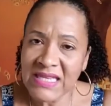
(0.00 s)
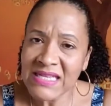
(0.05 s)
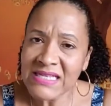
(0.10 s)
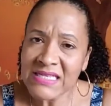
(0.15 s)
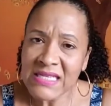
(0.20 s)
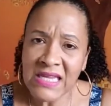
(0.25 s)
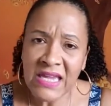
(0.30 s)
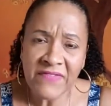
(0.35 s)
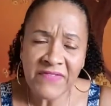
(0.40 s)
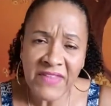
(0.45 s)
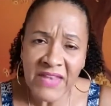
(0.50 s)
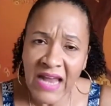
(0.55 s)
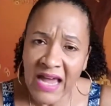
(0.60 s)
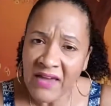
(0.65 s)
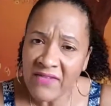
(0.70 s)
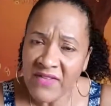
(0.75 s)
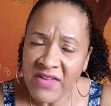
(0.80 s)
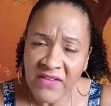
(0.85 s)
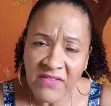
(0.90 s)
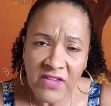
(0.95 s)
This gift that I
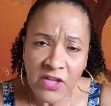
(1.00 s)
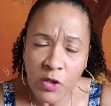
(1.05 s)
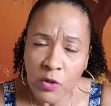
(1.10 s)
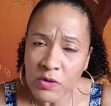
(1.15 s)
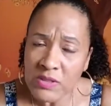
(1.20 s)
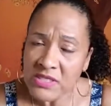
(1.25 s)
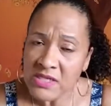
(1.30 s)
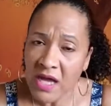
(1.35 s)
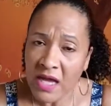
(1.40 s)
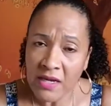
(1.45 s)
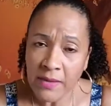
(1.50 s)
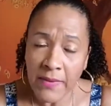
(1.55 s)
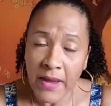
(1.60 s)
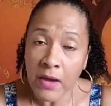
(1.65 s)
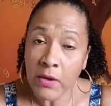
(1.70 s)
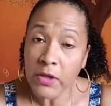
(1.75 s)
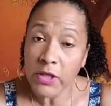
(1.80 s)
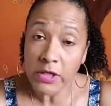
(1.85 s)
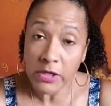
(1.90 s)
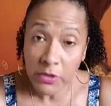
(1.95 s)
have given you is not
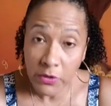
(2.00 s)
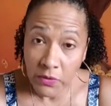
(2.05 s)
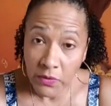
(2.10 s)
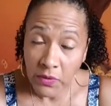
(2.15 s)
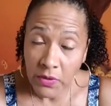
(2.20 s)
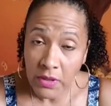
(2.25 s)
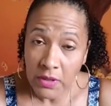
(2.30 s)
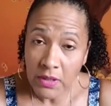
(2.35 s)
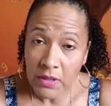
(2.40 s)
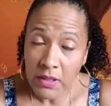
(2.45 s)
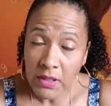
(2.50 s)
about you.